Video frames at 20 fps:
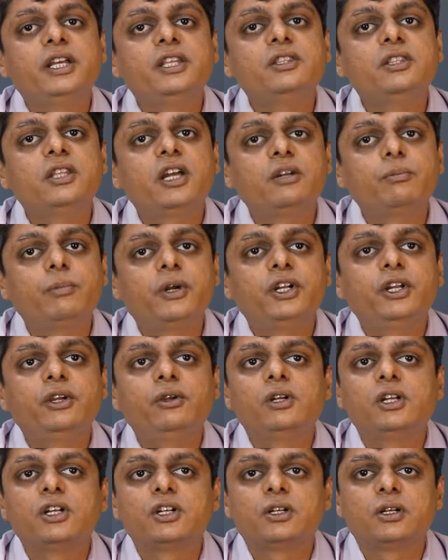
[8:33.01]
in that
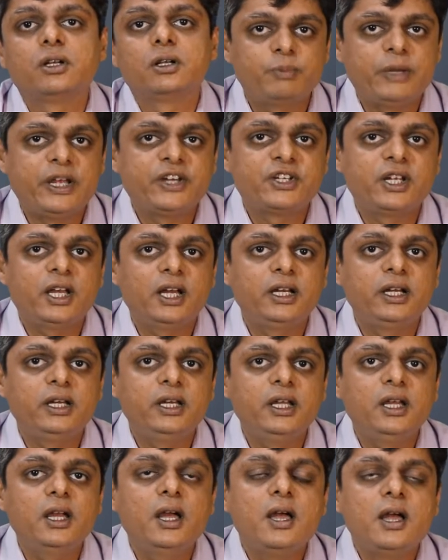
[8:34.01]
particular
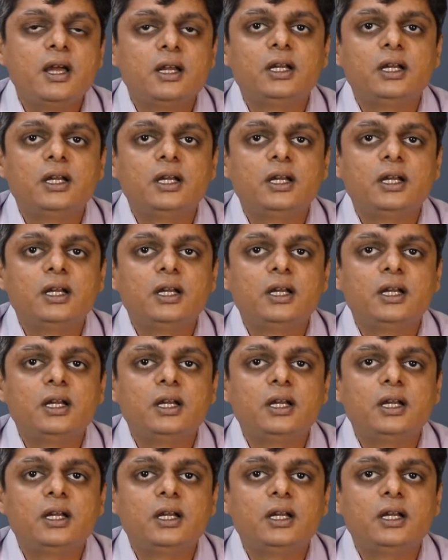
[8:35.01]
specialty.